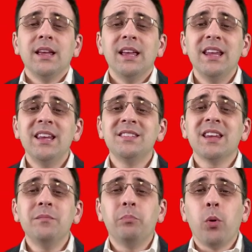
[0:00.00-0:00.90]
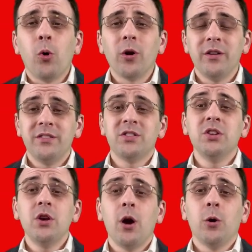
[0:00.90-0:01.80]
It is important to
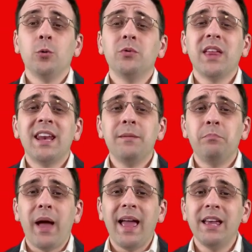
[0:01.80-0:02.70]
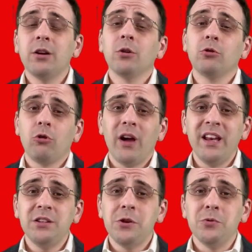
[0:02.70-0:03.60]
know that a bank or
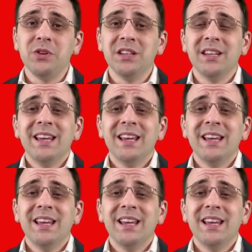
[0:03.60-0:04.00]
credit union